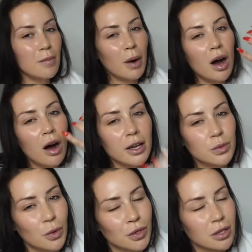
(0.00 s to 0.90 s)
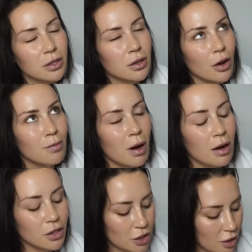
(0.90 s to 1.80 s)
my eyes water so
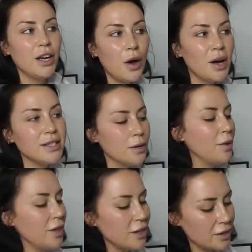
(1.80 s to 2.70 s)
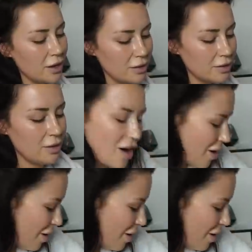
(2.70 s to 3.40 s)
much. No idea what this is.